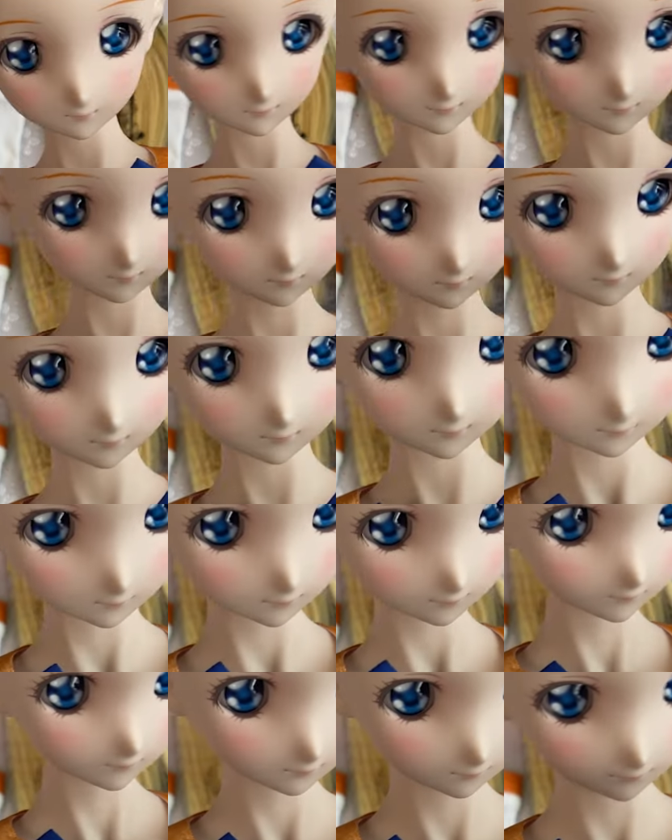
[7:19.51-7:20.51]
So I found the
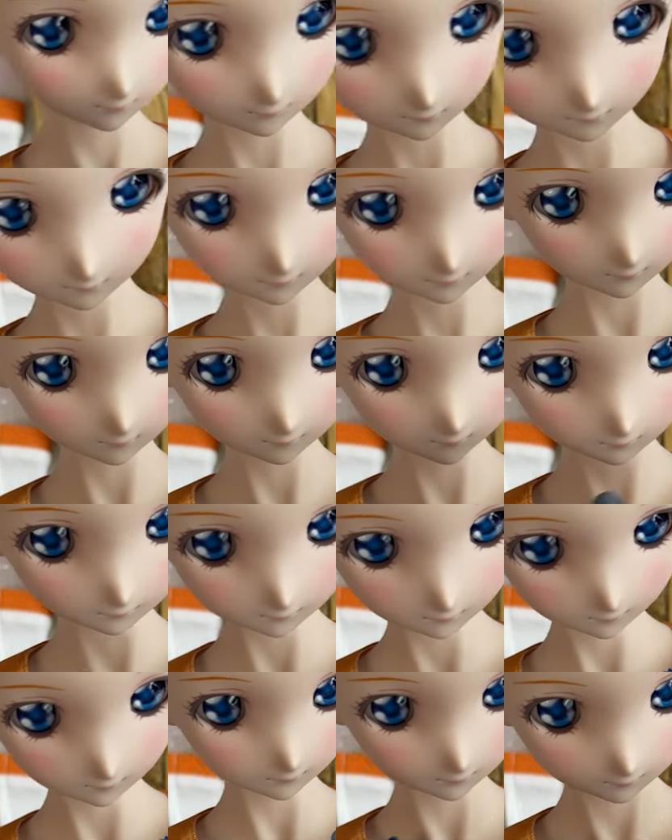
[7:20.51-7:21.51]
easiest way to put their
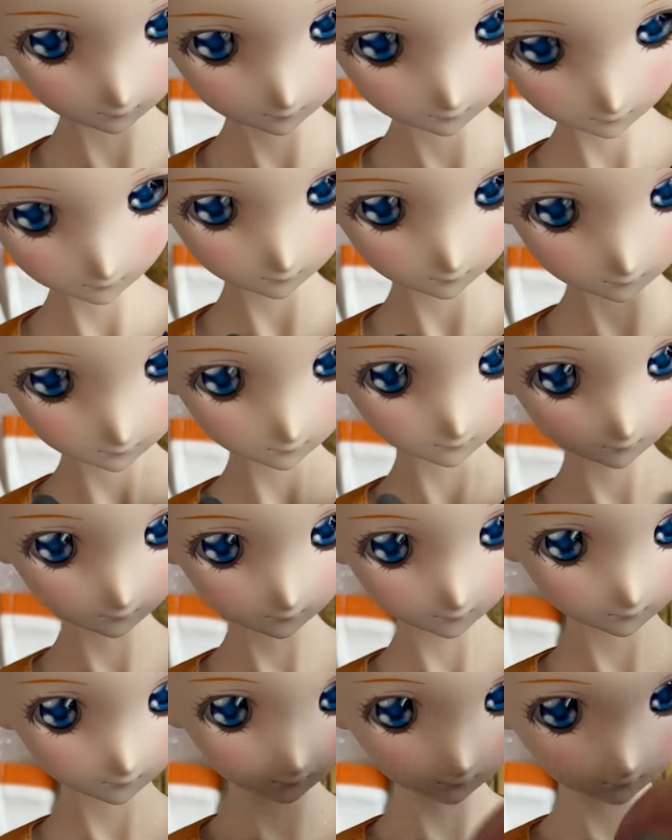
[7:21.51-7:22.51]
bows
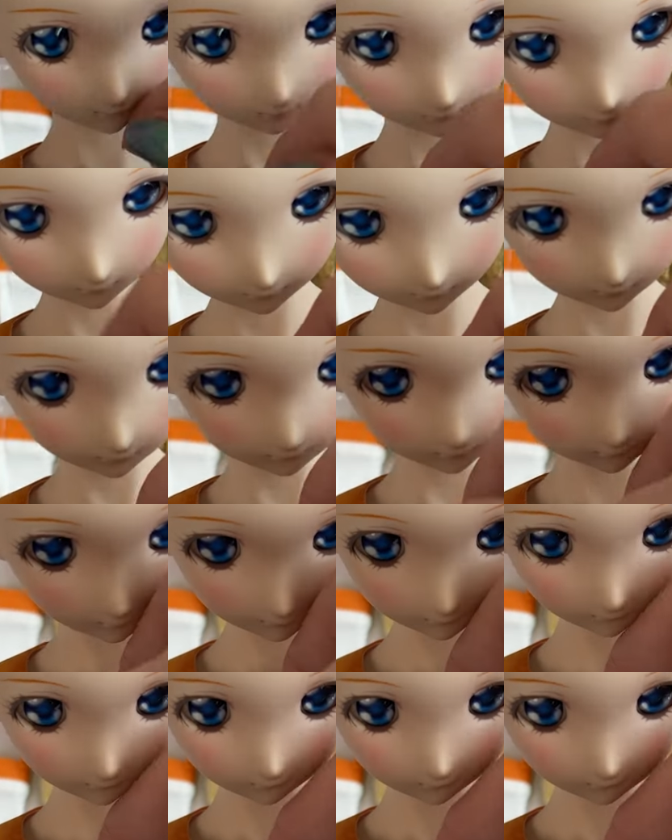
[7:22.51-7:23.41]
on is to stick your